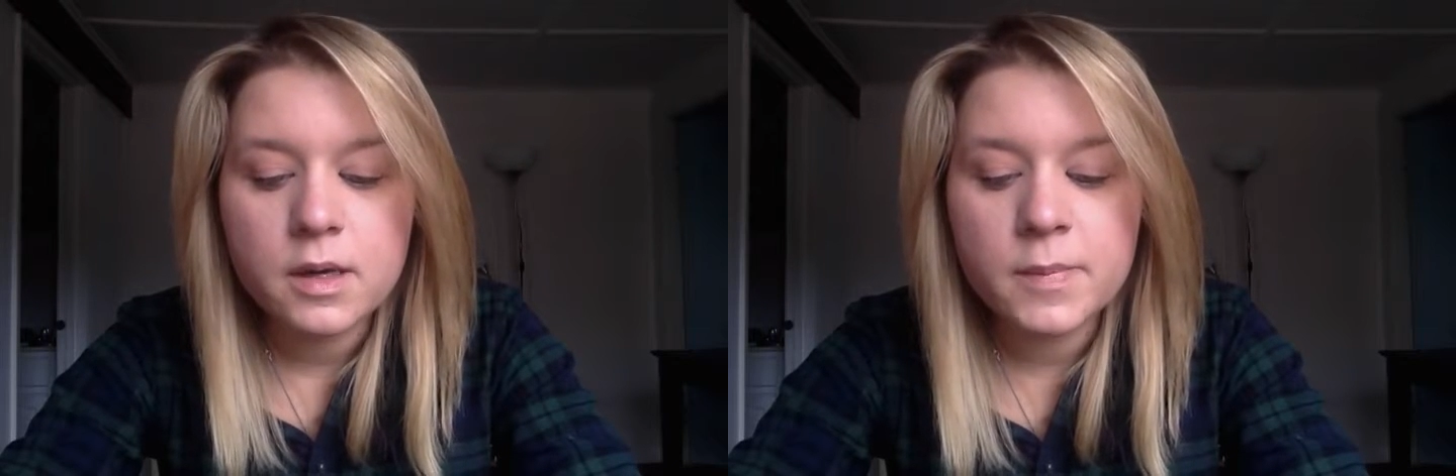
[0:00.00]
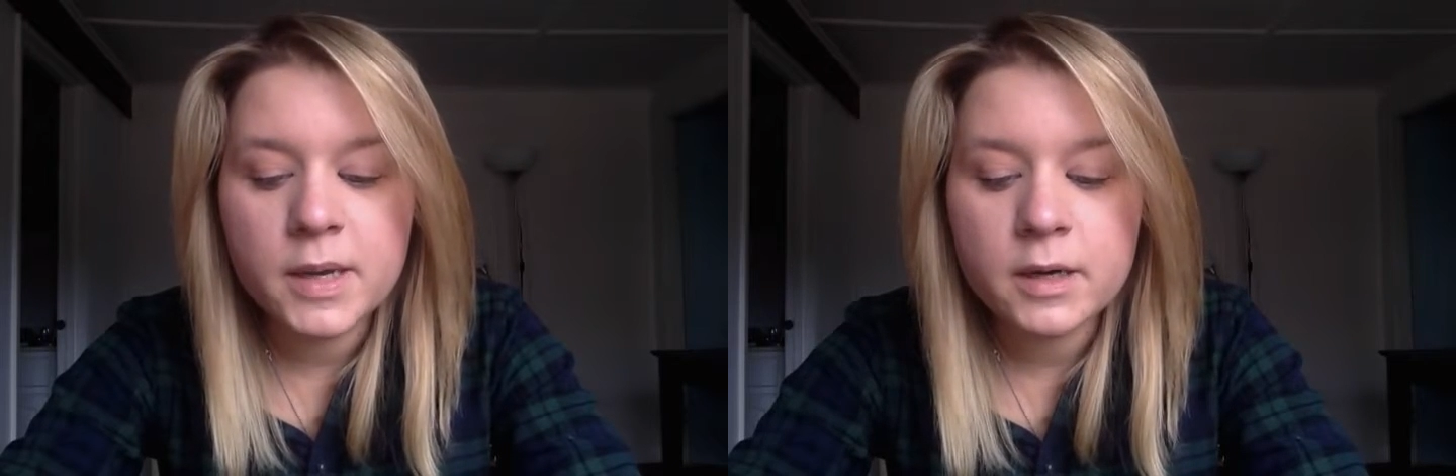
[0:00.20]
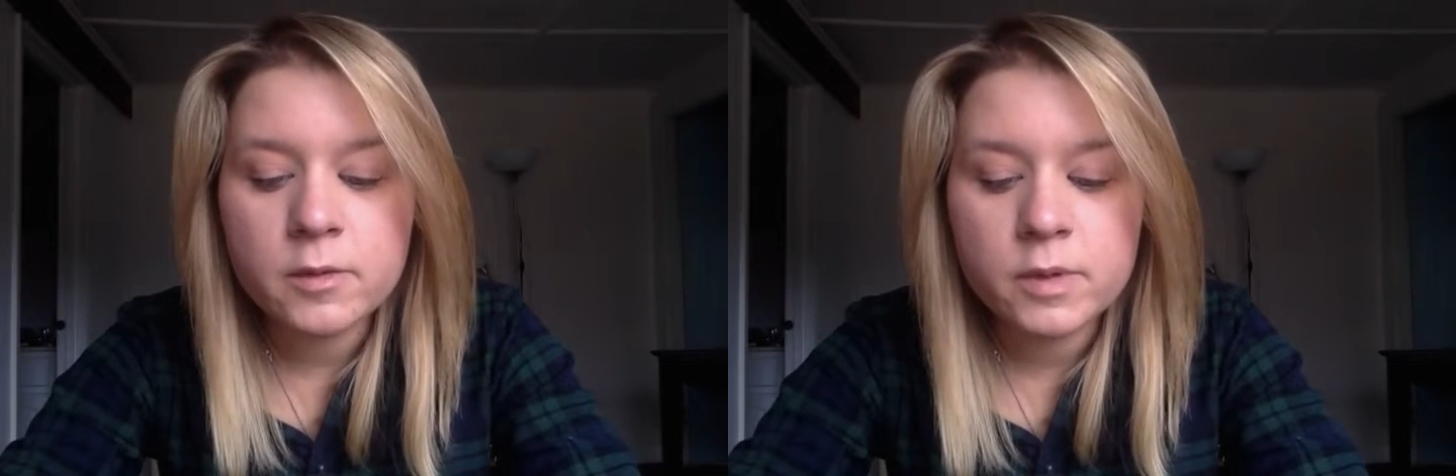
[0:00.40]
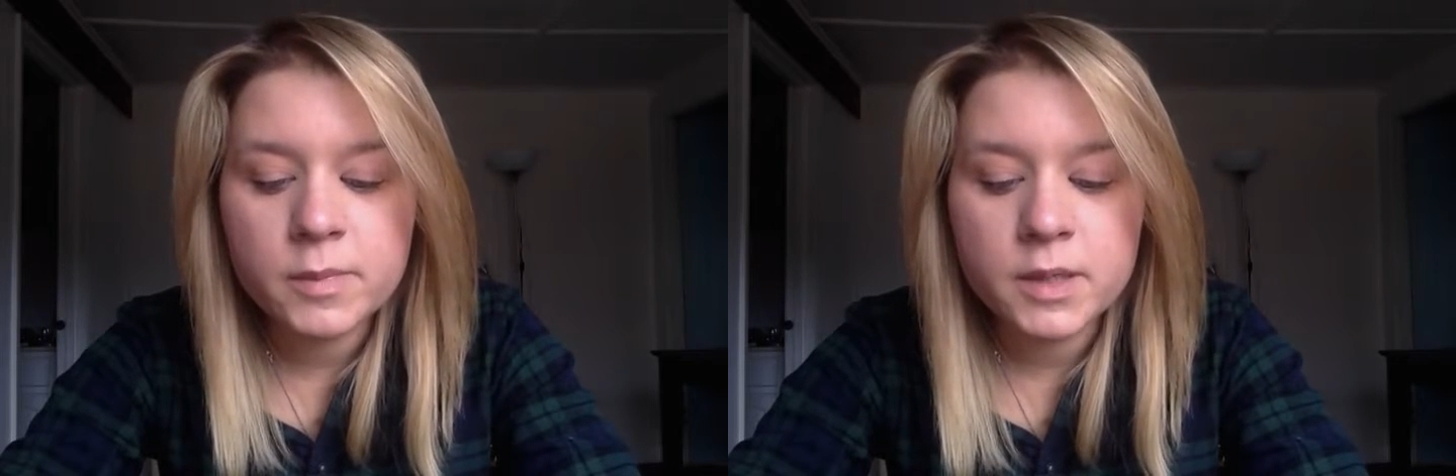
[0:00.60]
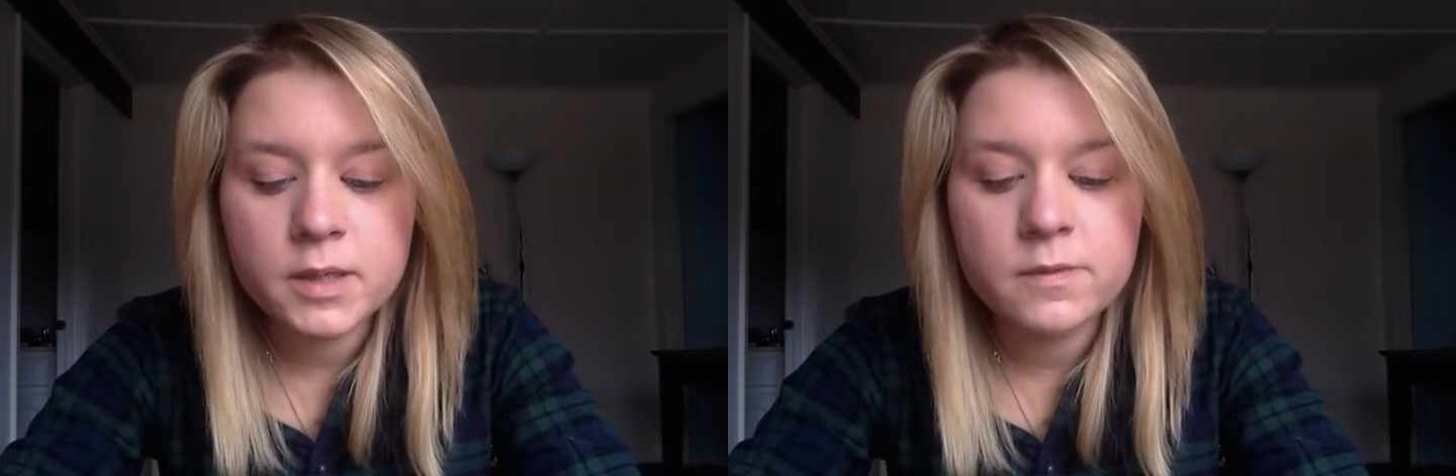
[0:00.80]
A beggar
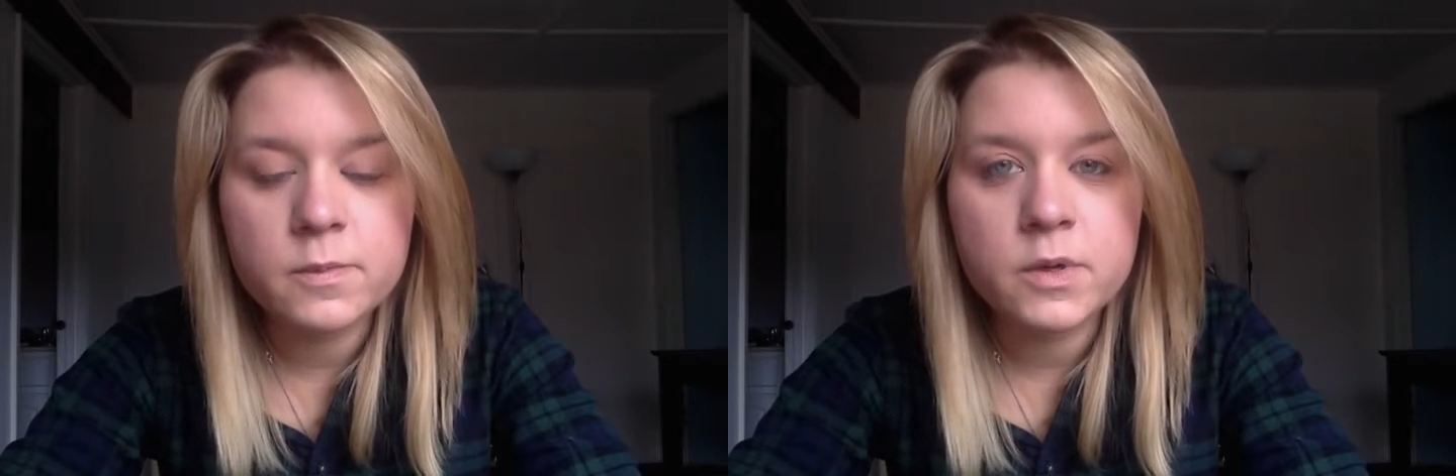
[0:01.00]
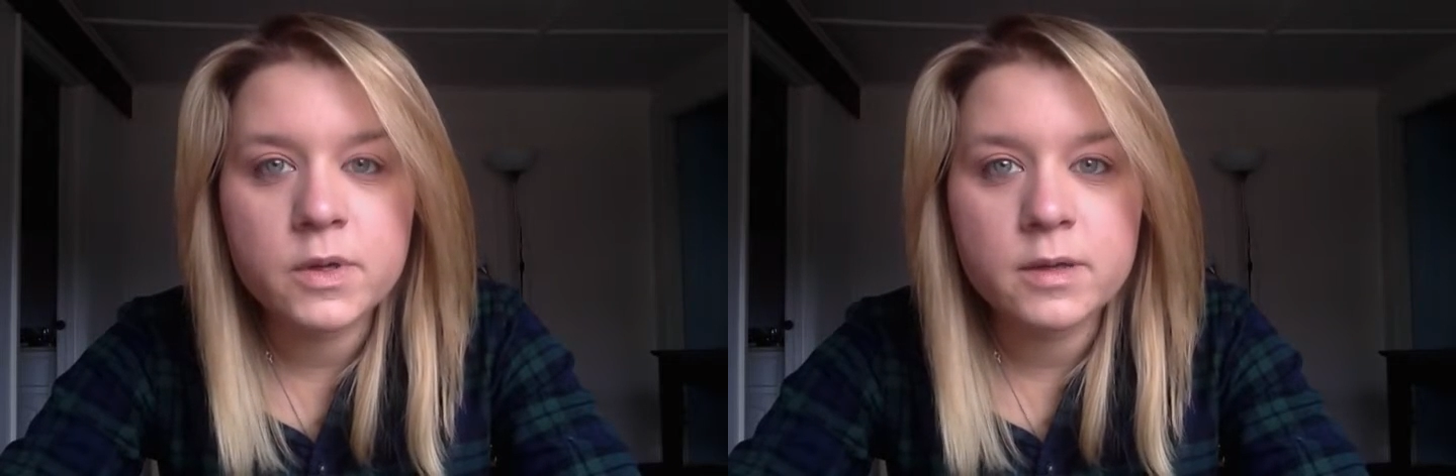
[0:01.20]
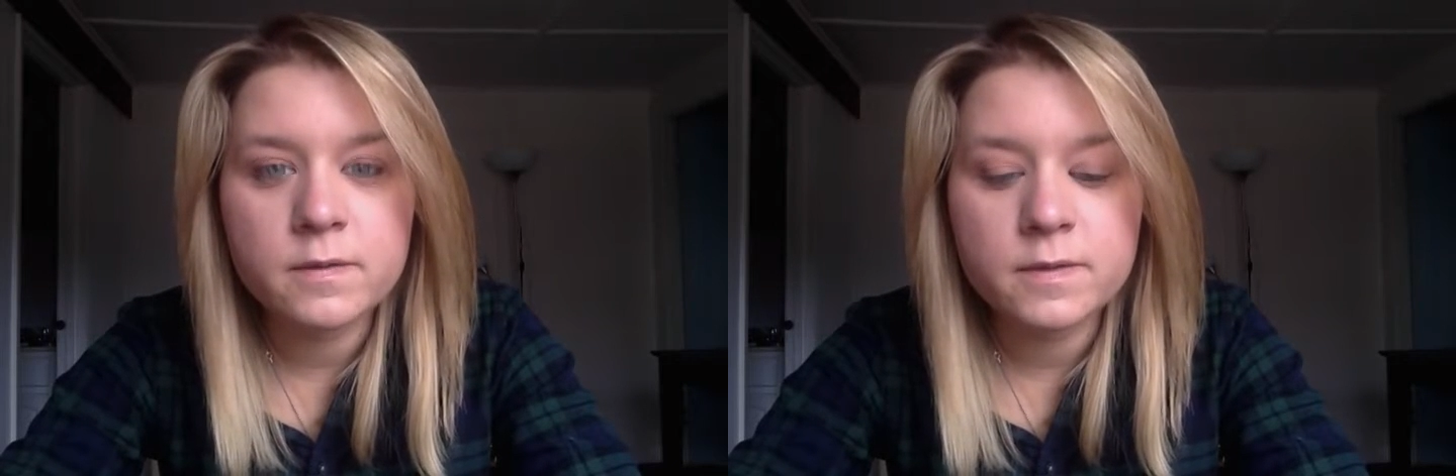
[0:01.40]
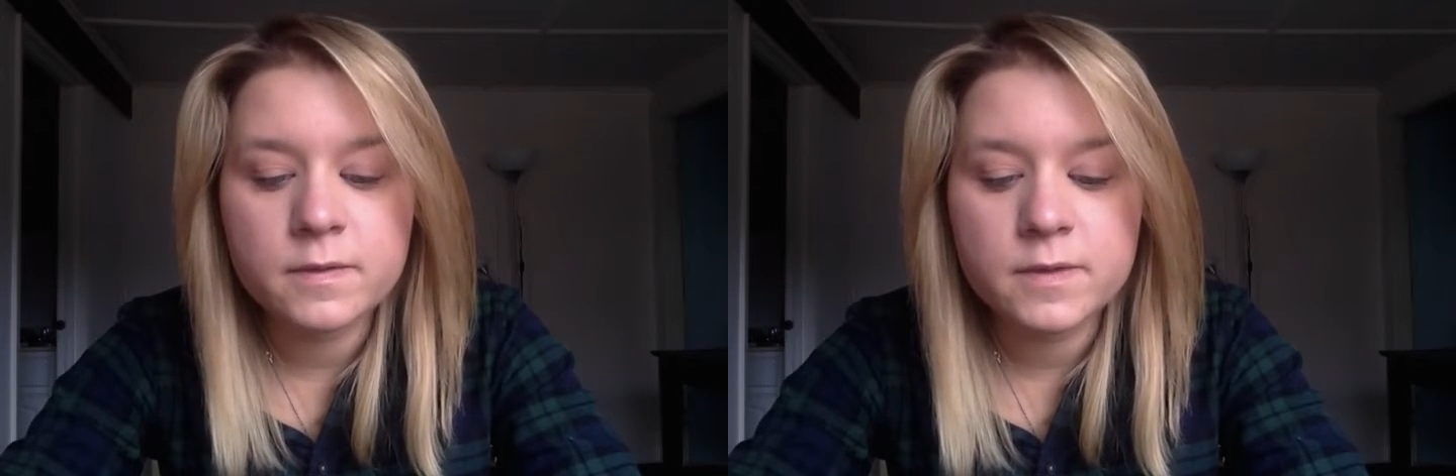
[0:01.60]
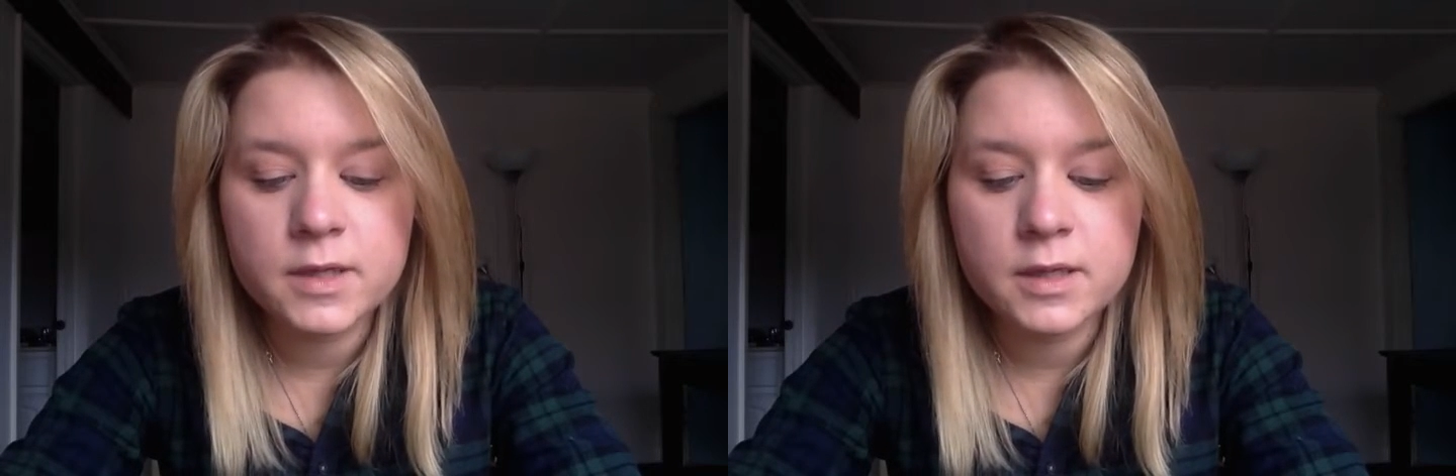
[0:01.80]
woman of more than
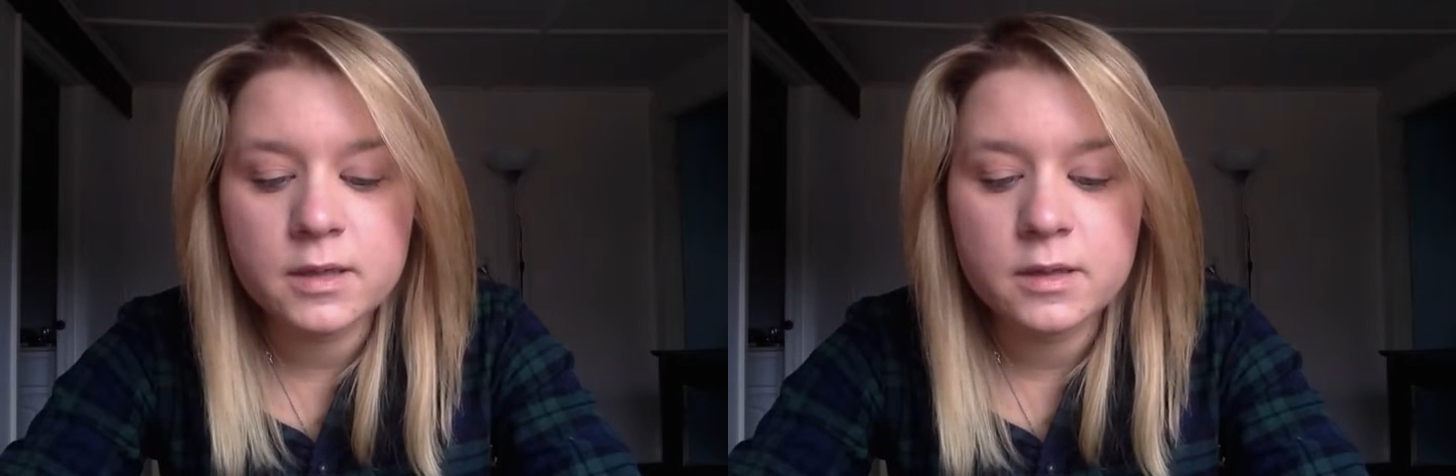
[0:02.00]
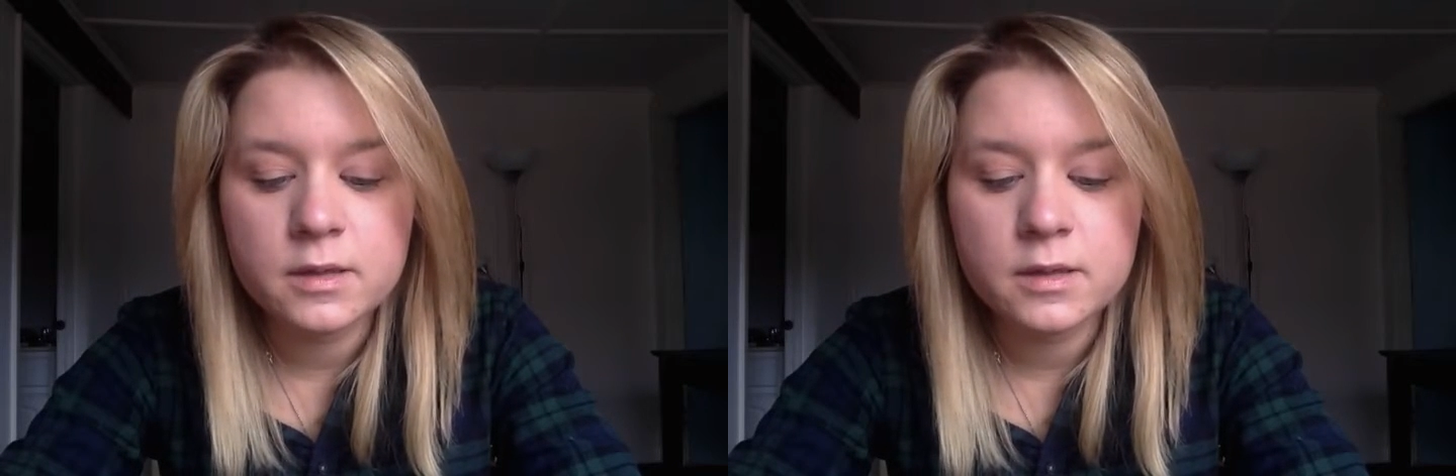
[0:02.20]
fifty